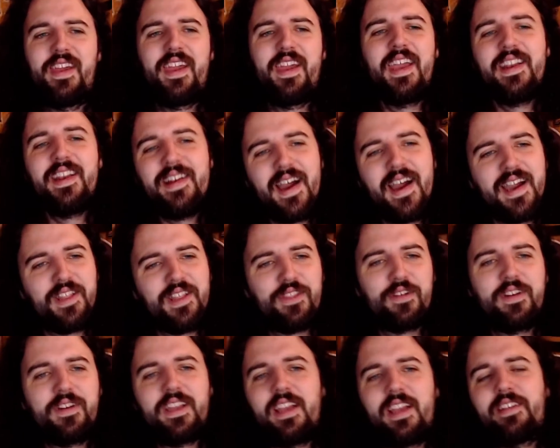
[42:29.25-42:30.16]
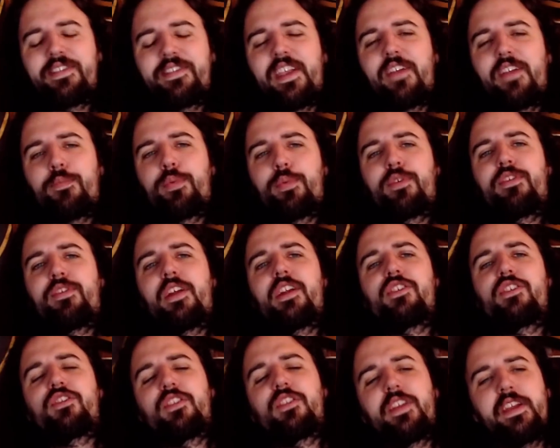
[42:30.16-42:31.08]
A .938 save
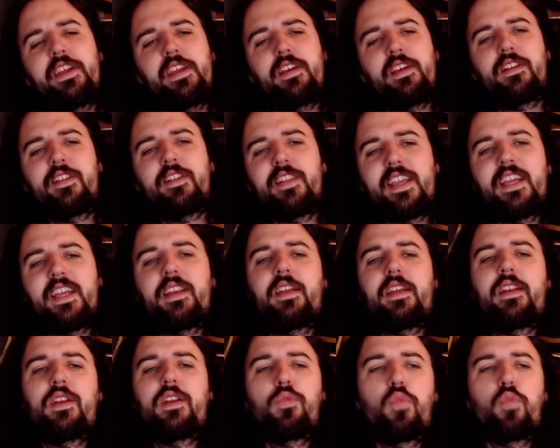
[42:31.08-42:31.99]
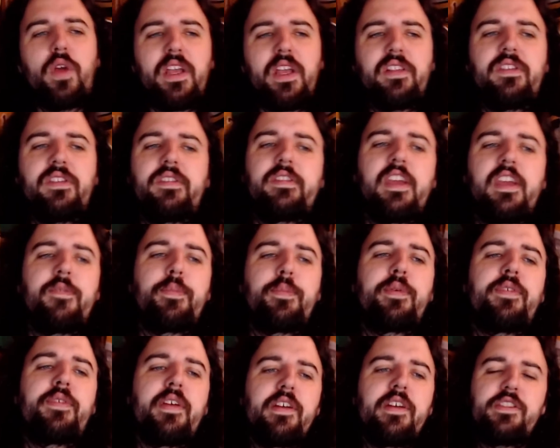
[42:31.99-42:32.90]
percentage, league leading in wins, save
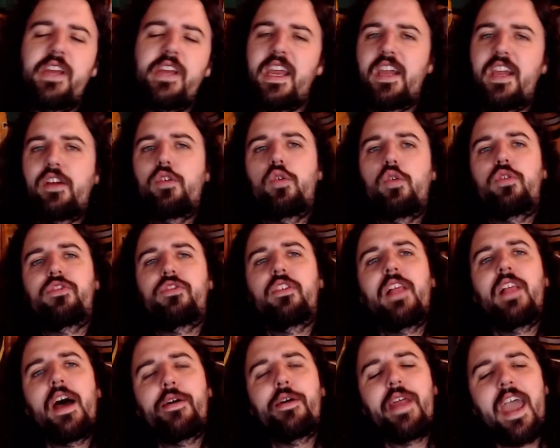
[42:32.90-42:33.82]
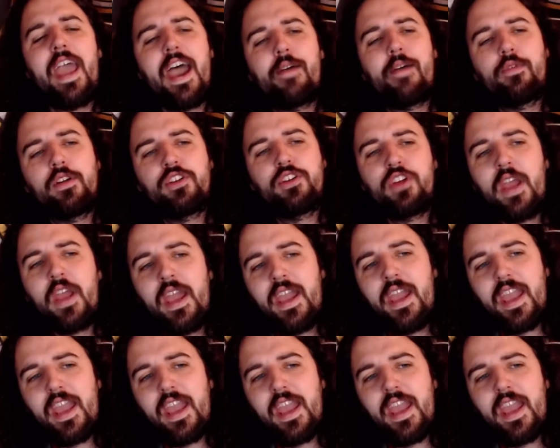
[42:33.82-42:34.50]
percentage, and goals allowed average.